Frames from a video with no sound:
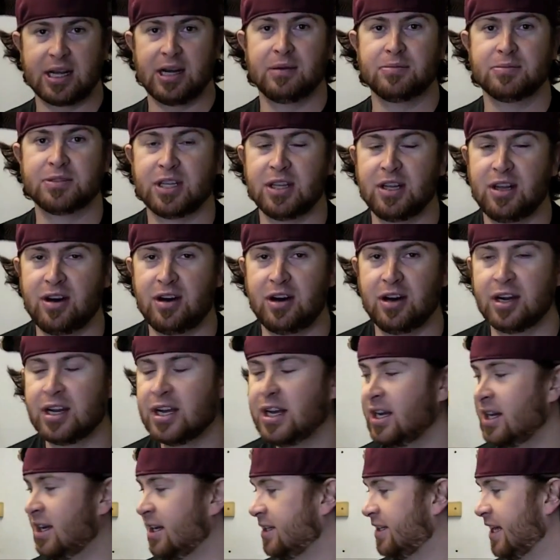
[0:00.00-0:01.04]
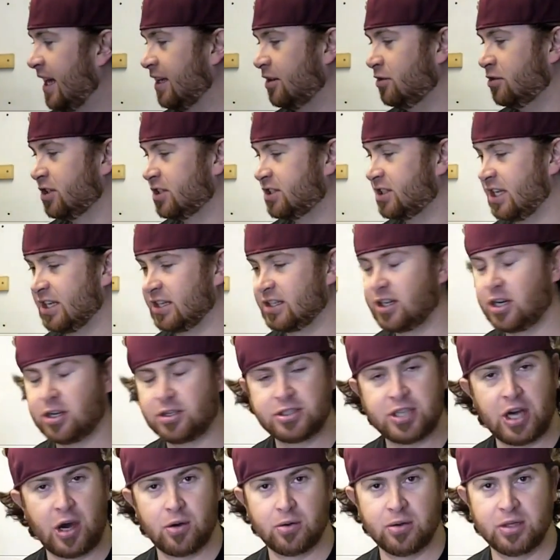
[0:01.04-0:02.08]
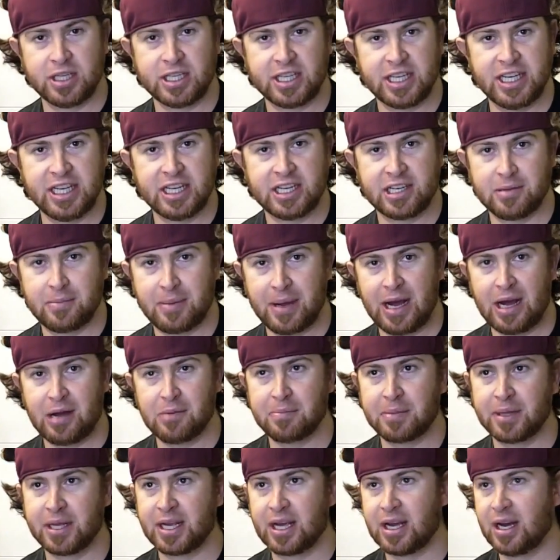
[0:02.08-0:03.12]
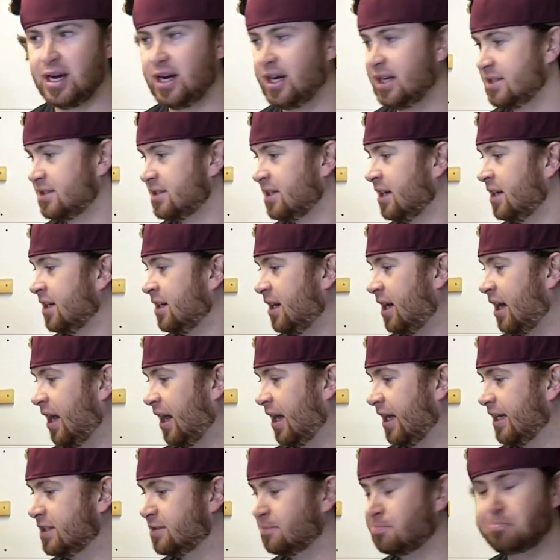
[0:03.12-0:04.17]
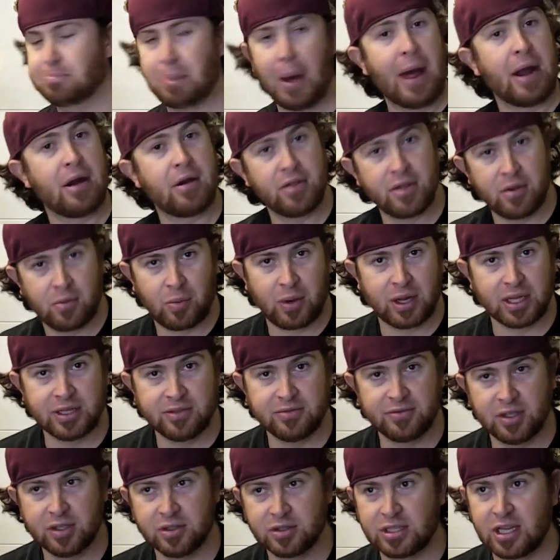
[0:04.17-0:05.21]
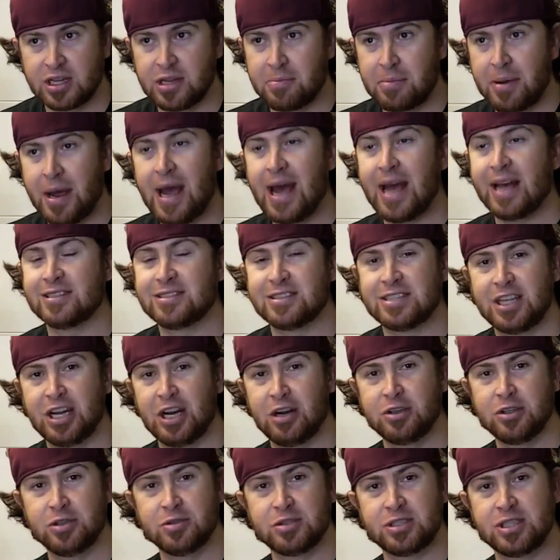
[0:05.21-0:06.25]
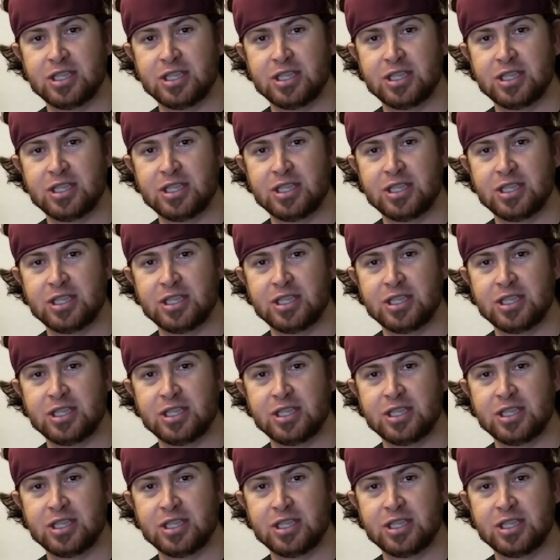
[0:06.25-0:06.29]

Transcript: that comes along that you just get totally geeked about because it's better than what you've used in the past. You know,